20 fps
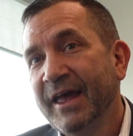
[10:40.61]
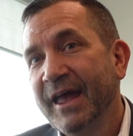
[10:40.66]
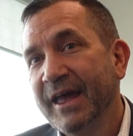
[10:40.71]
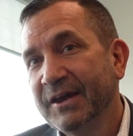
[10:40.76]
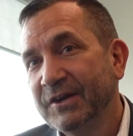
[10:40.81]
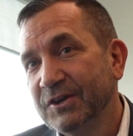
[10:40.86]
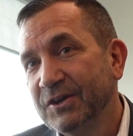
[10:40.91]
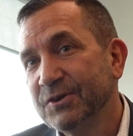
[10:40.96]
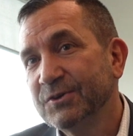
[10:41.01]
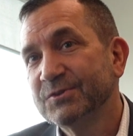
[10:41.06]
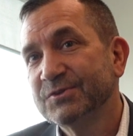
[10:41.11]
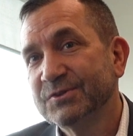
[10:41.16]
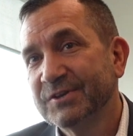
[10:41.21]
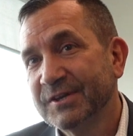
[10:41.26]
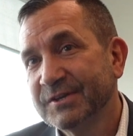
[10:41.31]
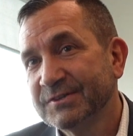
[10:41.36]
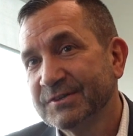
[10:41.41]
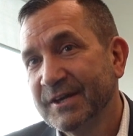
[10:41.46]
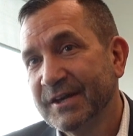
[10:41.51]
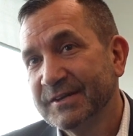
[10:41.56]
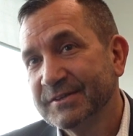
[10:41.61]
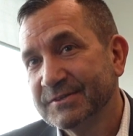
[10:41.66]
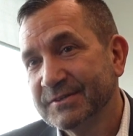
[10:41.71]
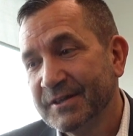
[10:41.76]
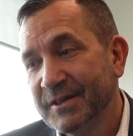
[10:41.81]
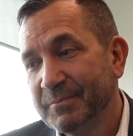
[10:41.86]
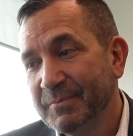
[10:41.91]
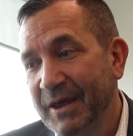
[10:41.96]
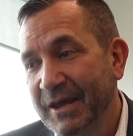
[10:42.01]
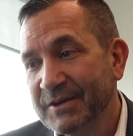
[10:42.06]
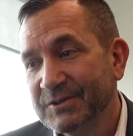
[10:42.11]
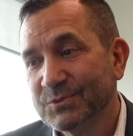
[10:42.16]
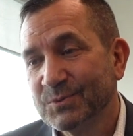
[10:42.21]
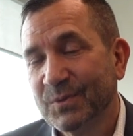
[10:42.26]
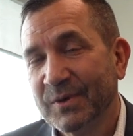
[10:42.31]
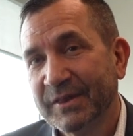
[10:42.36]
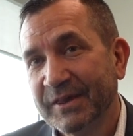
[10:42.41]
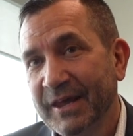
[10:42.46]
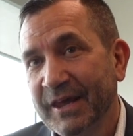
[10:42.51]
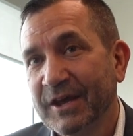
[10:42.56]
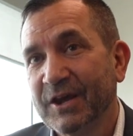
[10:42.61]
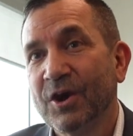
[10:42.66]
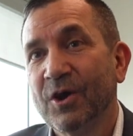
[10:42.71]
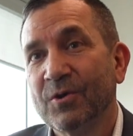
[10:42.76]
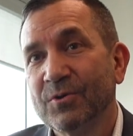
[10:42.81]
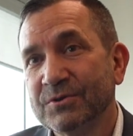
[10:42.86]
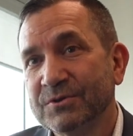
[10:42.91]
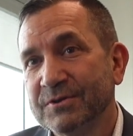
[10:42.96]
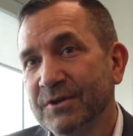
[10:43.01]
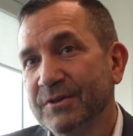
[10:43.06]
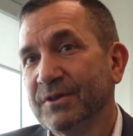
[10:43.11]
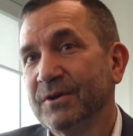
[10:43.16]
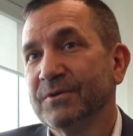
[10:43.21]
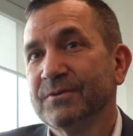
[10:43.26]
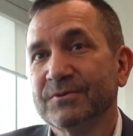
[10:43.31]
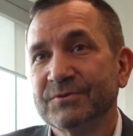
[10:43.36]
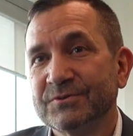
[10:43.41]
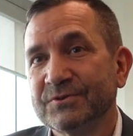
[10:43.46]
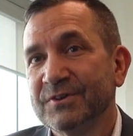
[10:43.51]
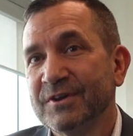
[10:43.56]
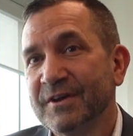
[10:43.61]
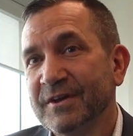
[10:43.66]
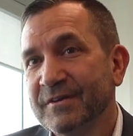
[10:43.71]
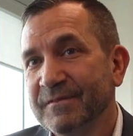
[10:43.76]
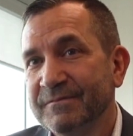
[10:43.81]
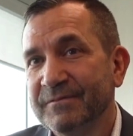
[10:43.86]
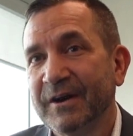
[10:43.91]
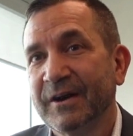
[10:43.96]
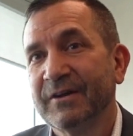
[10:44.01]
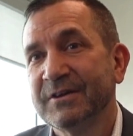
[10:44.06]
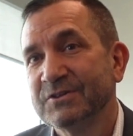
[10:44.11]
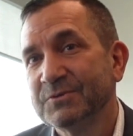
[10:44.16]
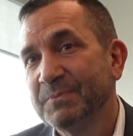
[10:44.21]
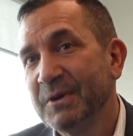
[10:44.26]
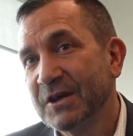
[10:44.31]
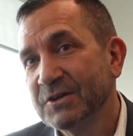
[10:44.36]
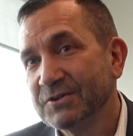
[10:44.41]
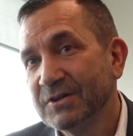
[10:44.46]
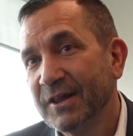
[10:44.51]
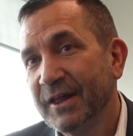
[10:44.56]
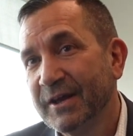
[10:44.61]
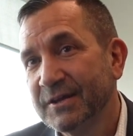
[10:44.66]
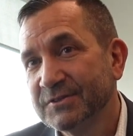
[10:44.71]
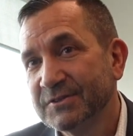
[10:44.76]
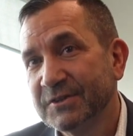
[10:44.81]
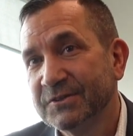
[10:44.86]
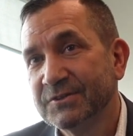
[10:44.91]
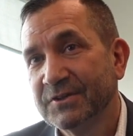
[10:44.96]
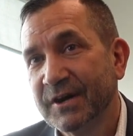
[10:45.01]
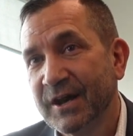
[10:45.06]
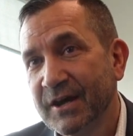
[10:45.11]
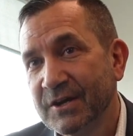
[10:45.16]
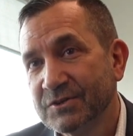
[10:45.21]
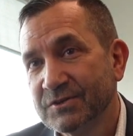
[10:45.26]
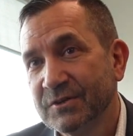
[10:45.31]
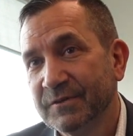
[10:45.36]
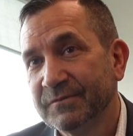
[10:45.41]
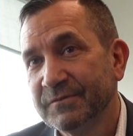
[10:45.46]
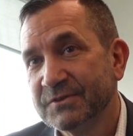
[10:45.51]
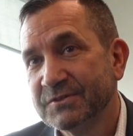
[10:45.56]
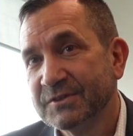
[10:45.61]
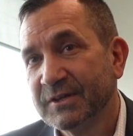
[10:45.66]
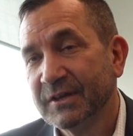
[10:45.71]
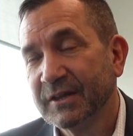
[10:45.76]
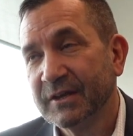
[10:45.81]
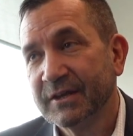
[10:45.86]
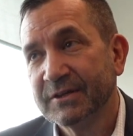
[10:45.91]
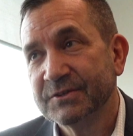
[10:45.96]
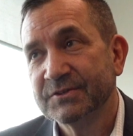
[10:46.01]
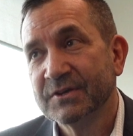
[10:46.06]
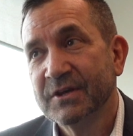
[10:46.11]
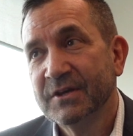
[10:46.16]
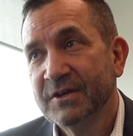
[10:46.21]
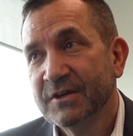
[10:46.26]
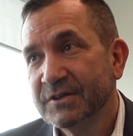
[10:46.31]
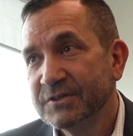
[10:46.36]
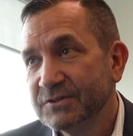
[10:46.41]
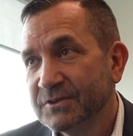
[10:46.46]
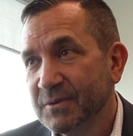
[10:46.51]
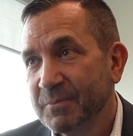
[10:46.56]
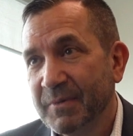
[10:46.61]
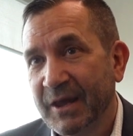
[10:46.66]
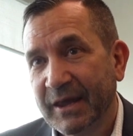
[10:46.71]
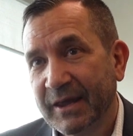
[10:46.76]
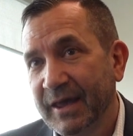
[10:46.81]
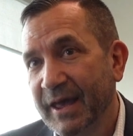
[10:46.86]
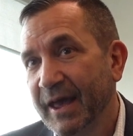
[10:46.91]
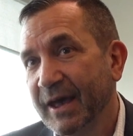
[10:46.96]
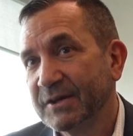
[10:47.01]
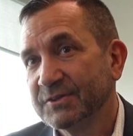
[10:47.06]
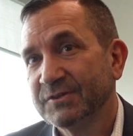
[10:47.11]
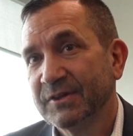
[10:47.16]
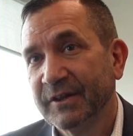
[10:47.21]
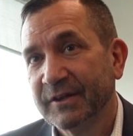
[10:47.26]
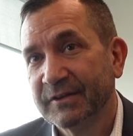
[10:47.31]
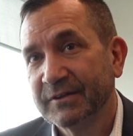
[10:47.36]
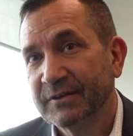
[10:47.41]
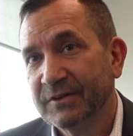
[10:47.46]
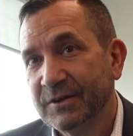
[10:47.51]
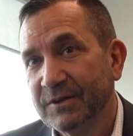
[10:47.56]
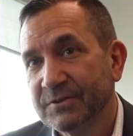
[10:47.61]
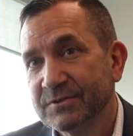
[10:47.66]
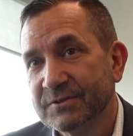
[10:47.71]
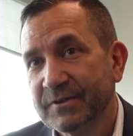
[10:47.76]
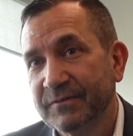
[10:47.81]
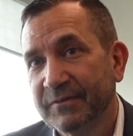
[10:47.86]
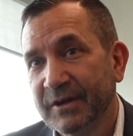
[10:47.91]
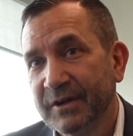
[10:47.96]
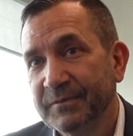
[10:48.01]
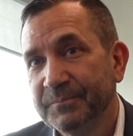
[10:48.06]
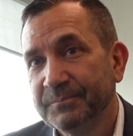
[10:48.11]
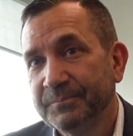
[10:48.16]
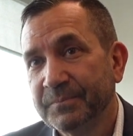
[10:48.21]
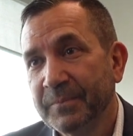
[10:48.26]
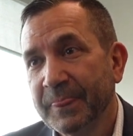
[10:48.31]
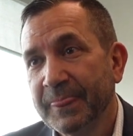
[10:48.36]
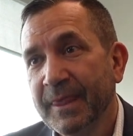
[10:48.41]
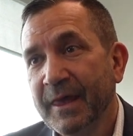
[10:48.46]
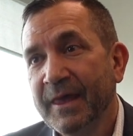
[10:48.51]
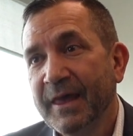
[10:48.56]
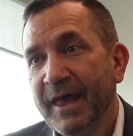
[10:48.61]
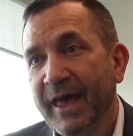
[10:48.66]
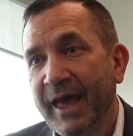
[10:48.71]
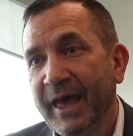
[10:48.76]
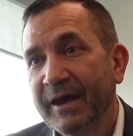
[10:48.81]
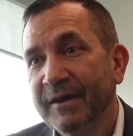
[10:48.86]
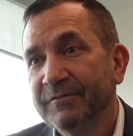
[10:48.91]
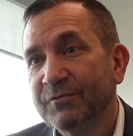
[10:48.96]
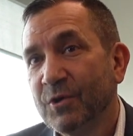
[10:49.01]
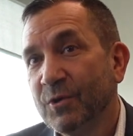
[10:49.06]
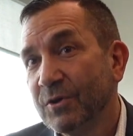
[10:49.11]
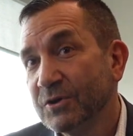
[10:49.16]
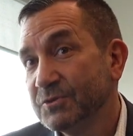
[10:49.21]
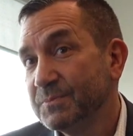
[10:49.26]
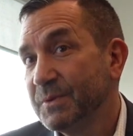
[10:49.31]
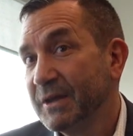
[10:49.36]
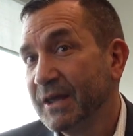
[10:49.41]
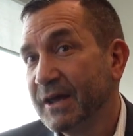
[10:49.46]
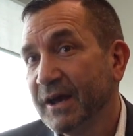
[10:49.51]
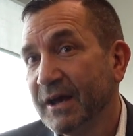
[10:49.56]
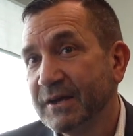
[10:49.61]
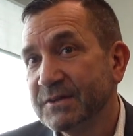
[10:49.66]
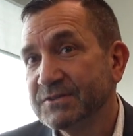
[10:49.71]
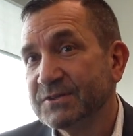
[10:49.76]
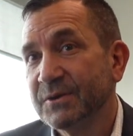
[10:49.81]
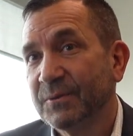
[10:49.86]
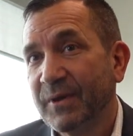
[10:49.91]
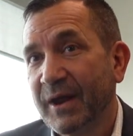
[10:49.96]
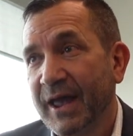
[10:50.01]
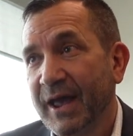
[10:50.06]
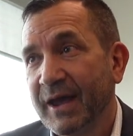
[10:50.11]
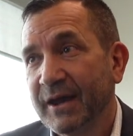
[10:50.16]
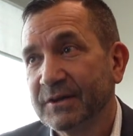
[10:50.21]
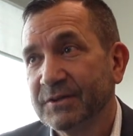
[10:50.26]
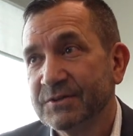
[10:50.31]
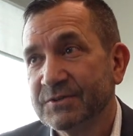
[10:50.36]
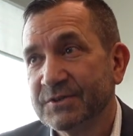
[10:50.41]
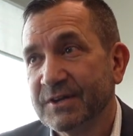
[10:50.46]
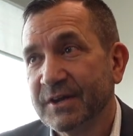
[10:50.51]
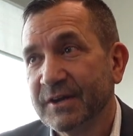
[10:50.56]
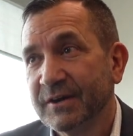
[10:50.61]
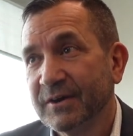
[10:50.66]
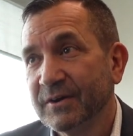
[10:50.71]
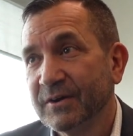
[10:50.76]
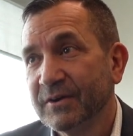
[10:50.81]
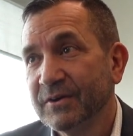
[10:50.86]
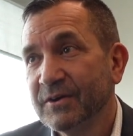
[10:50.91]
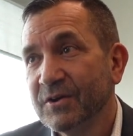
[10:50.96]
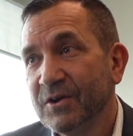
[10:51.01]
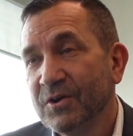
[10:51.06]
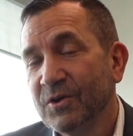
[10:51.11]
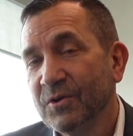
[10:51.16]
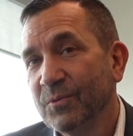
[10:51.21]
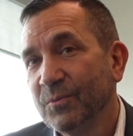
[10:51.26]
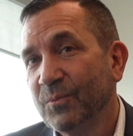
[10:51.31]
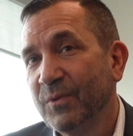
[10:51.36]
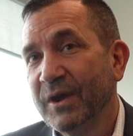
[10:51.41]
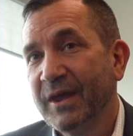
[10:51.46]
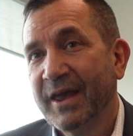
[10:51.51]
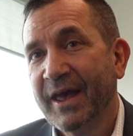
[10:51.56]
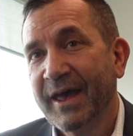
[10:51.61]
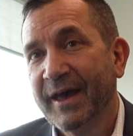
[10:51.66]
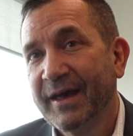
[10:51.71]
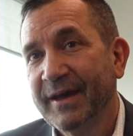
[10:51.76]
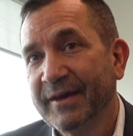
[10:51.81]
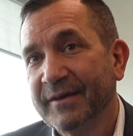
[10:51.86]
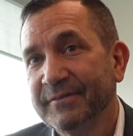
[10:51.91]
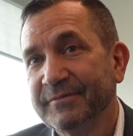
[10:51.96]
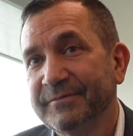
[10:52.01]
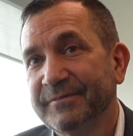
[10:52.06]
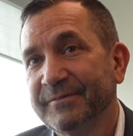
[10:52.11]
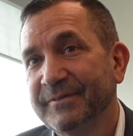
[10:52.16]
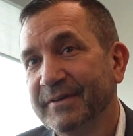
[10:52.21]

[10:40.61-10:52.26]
and use this as the base when they go to those very specialized international facilities to make excellent use of it. And of course, because the reactor's here, we have